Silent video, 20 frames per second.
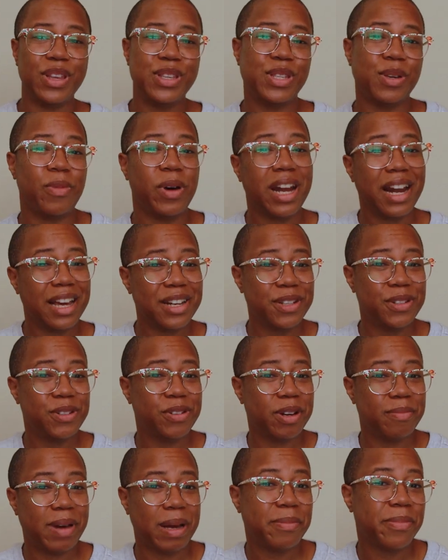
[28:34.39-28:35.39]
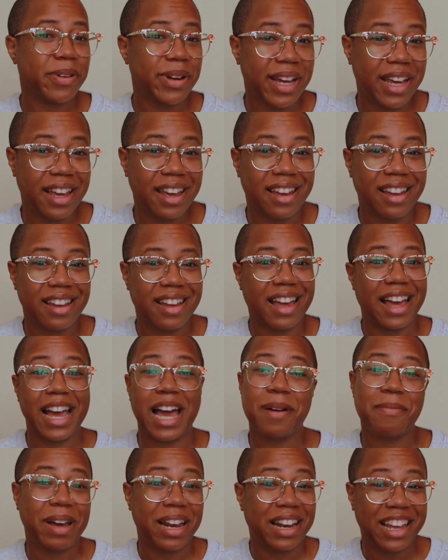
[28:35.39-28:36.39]
So what did I do during my break? I
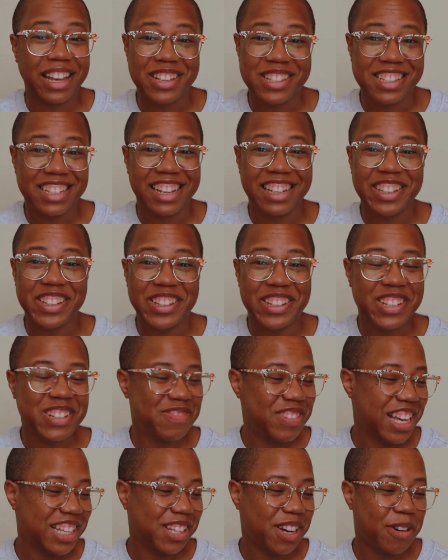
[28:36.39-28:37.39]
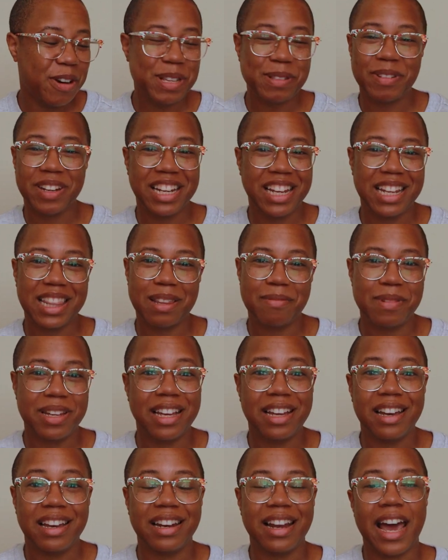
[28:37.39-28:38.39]
got my nails done, y'all, because I always wanted to get them
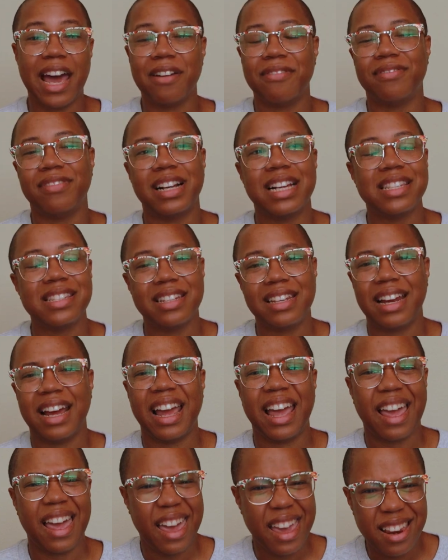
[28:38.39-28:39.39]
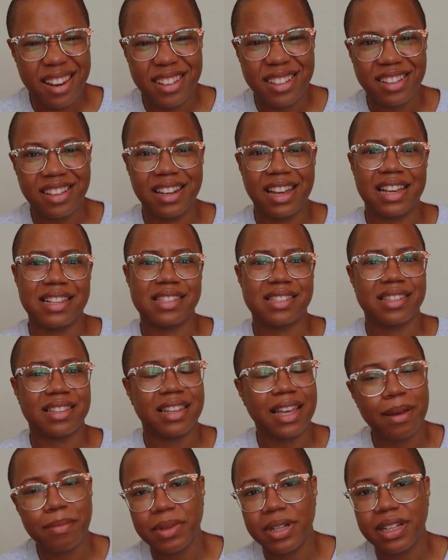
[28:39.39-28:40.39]
done. I rested, I ate good, I
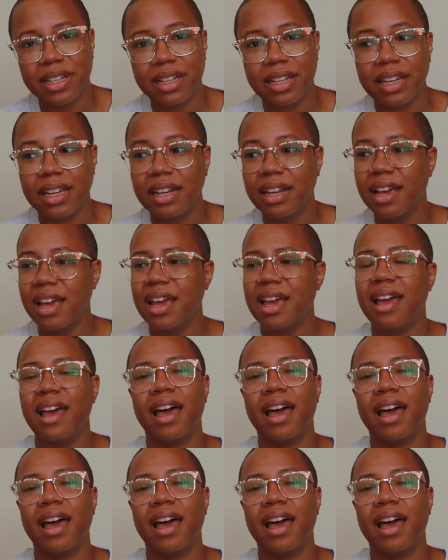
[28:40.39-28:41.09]
slept good.